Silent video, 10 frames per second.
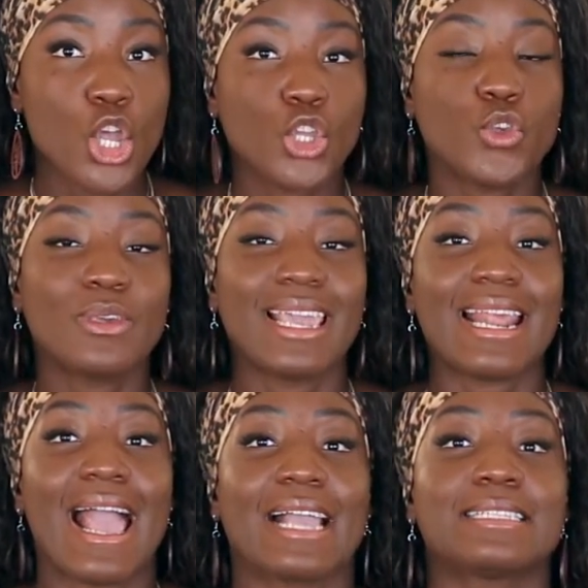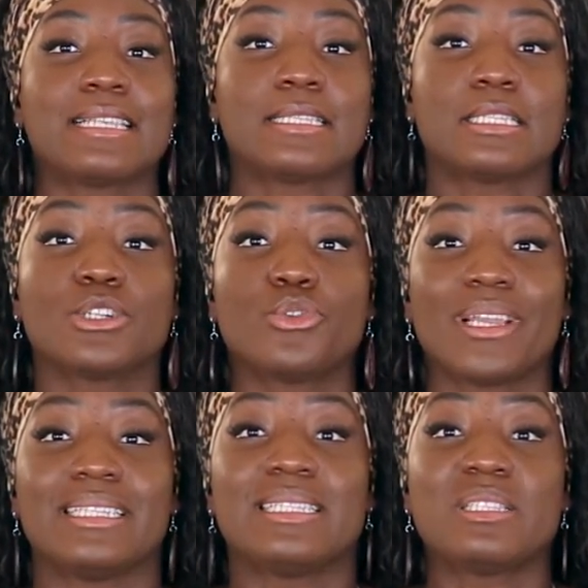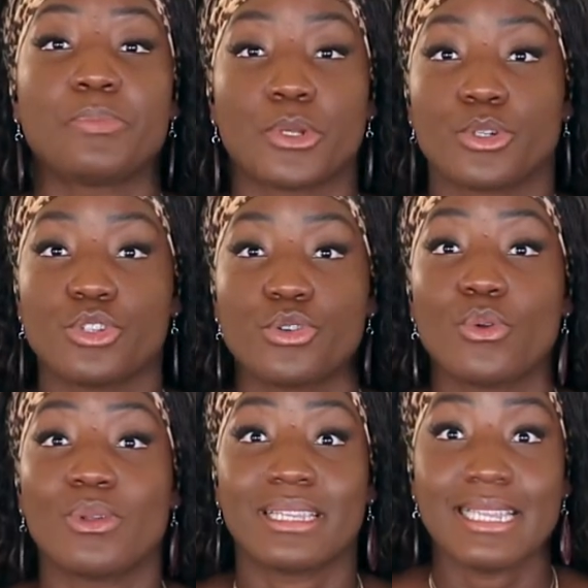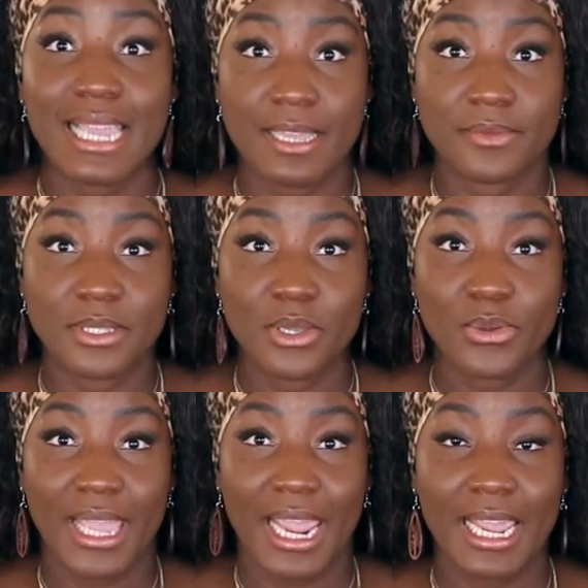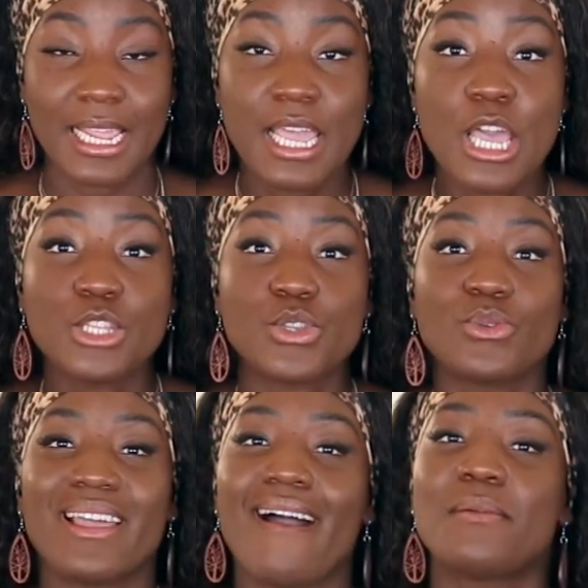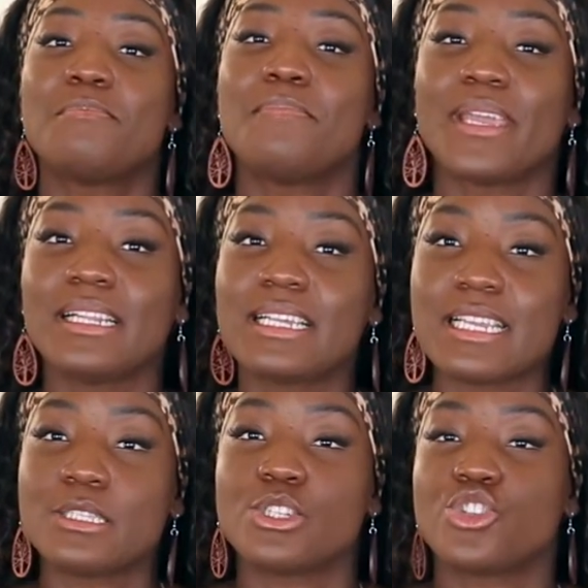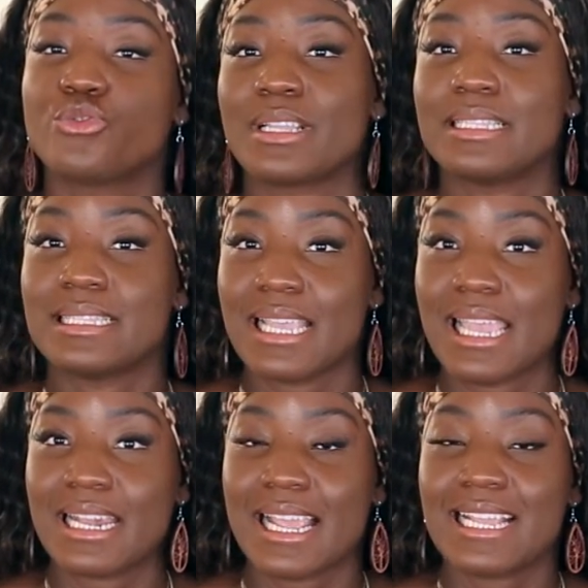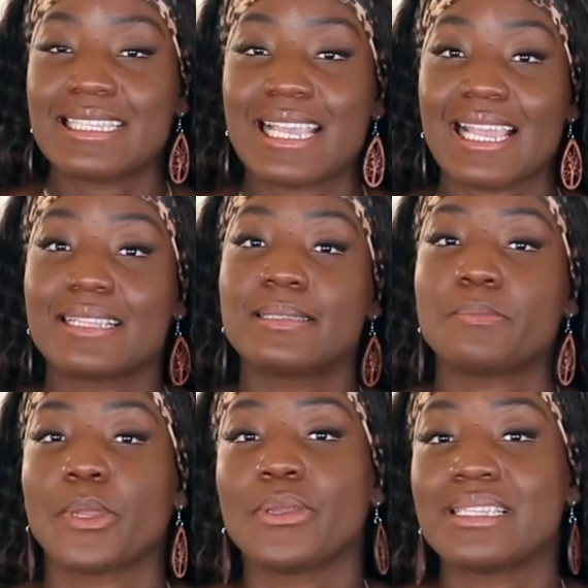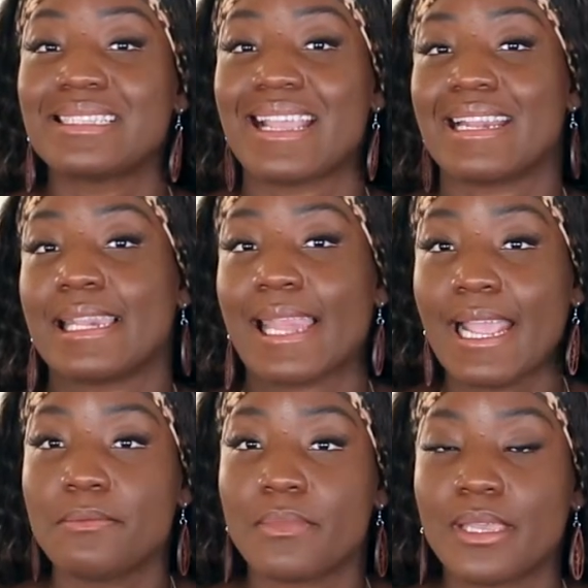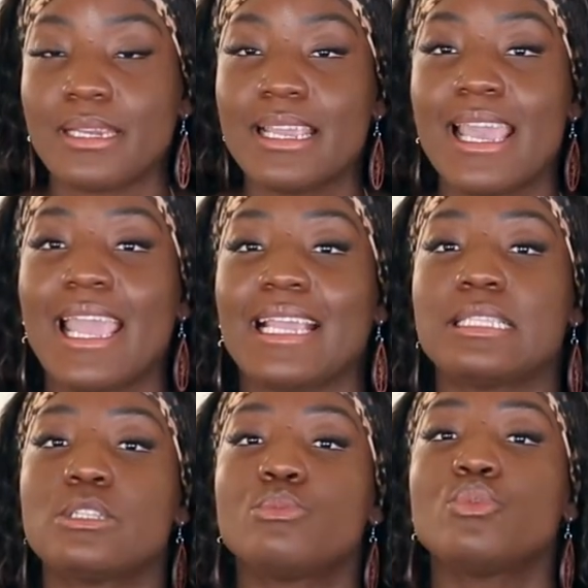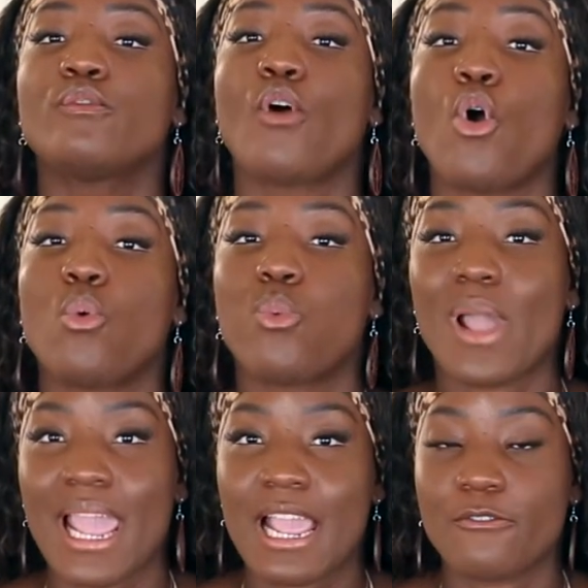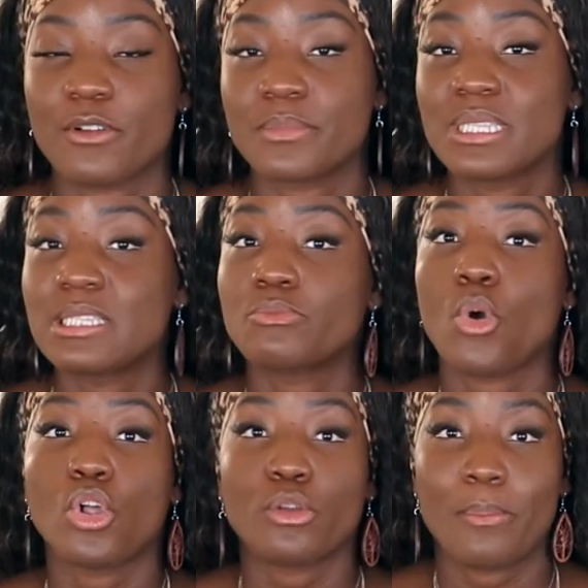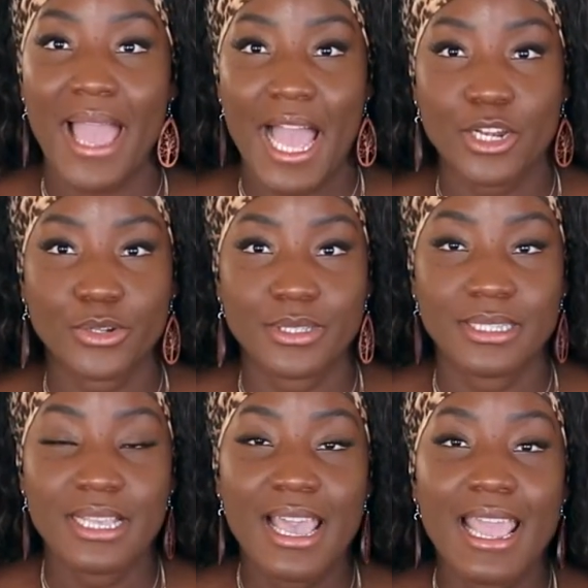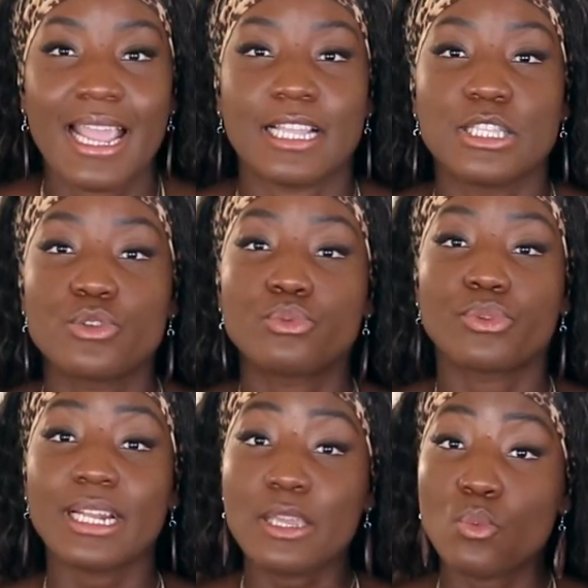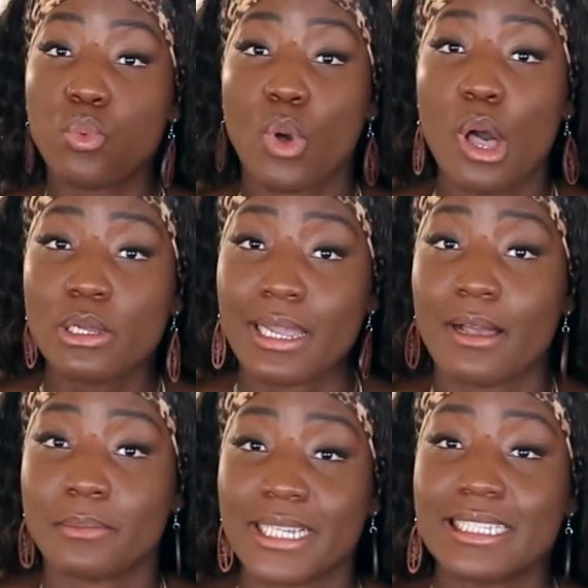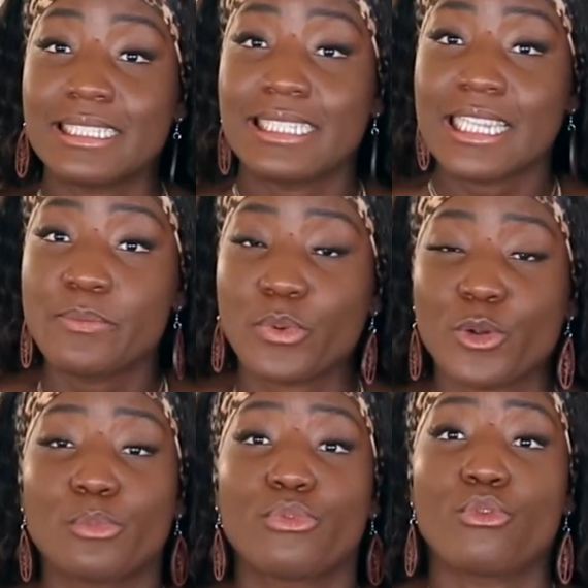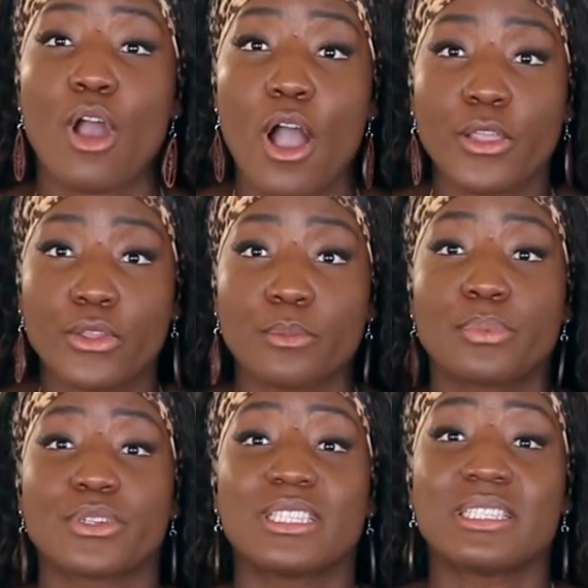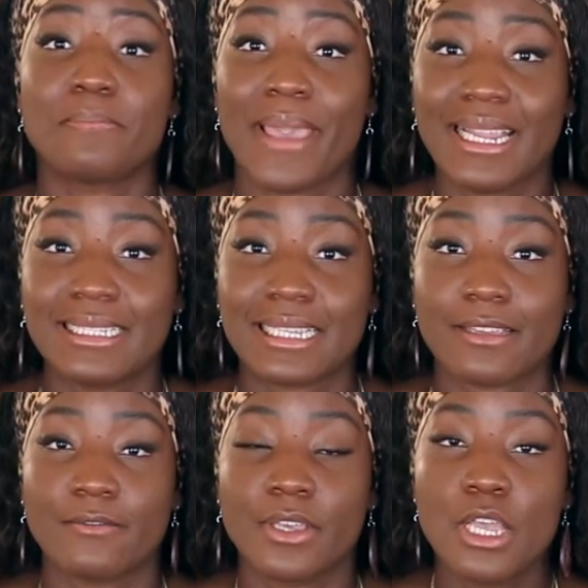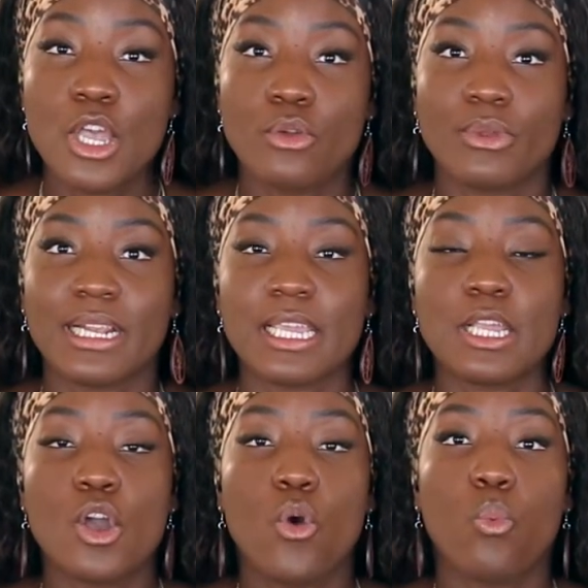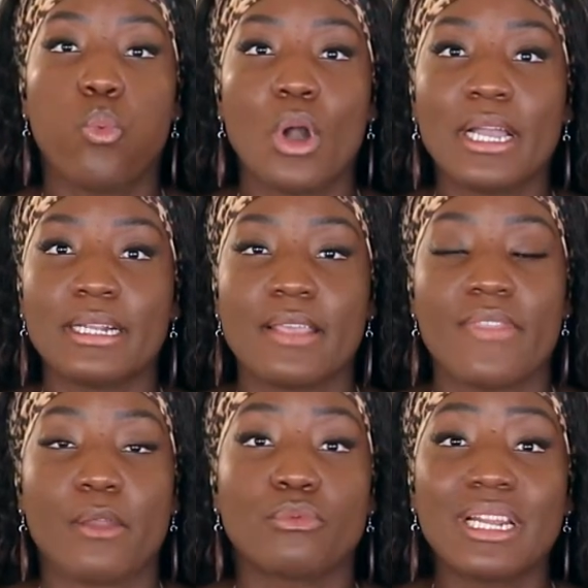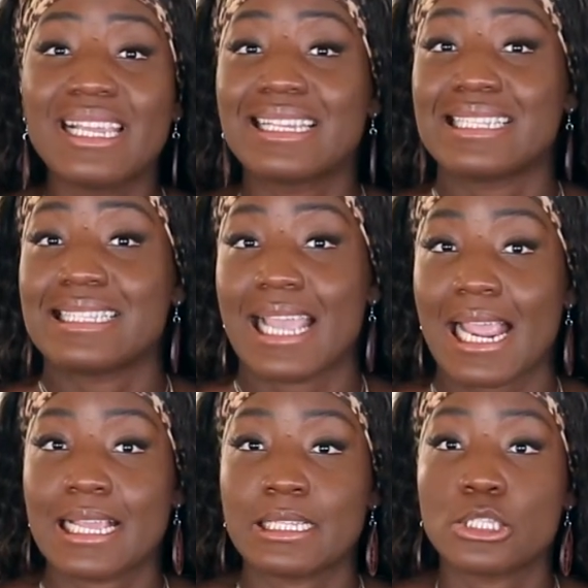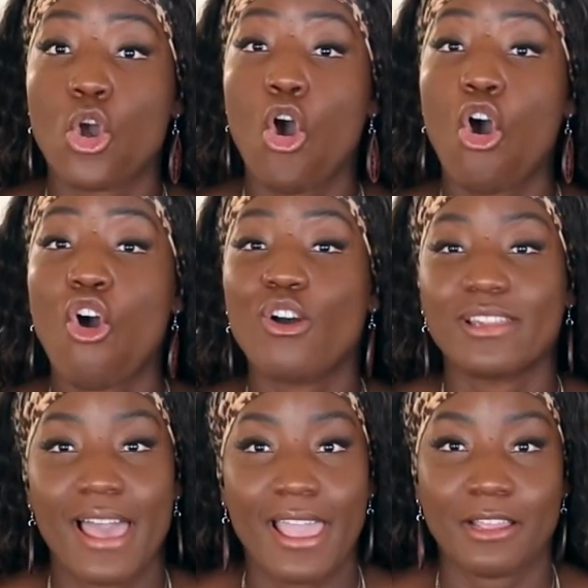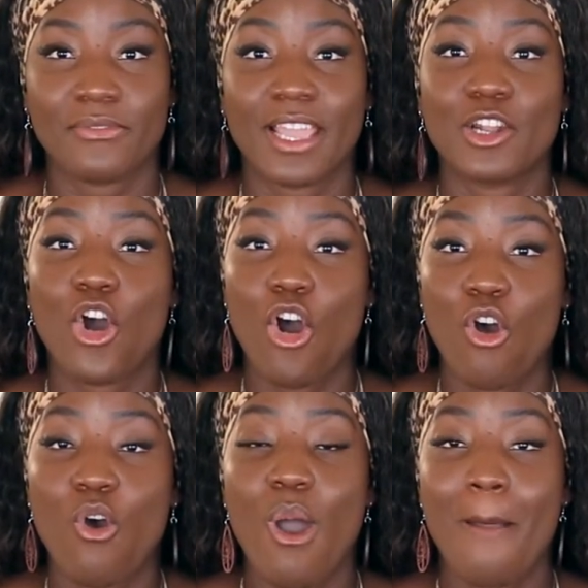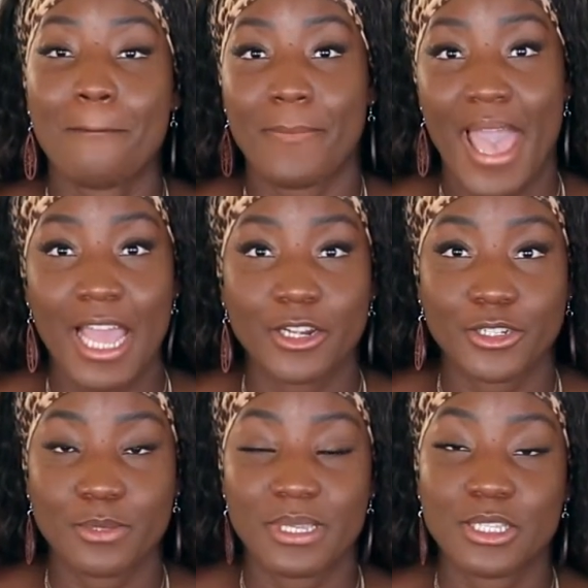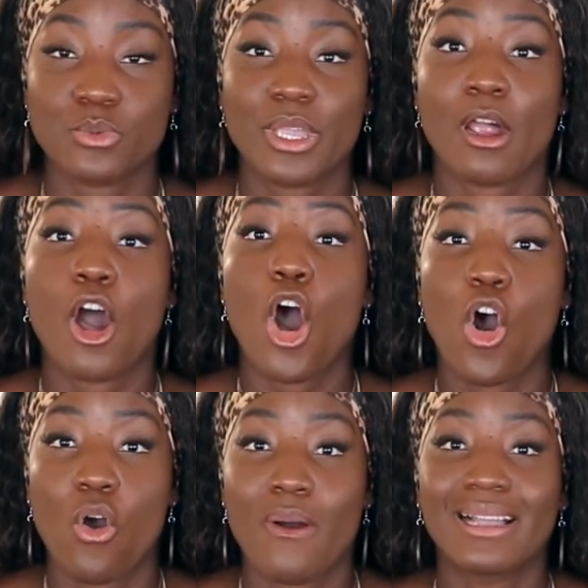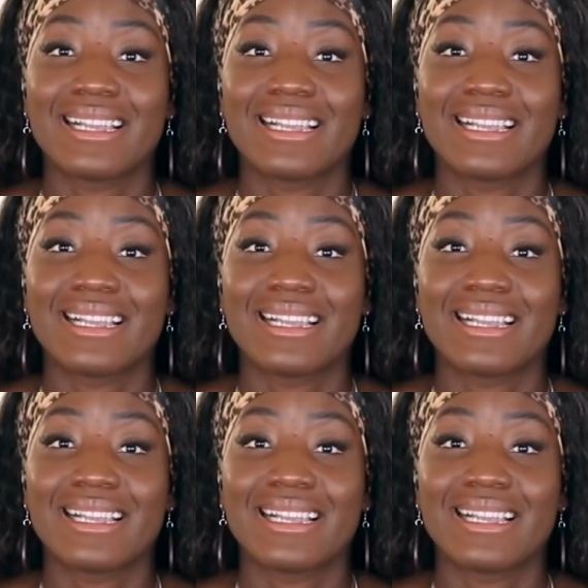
you get access to great spiritual gifts, okay? So the ability to transcend and to experience enlightenment is to move away from smaller patterns and to really welcome a deeper, broader perspective, really one that really contains all life and all matters because we are all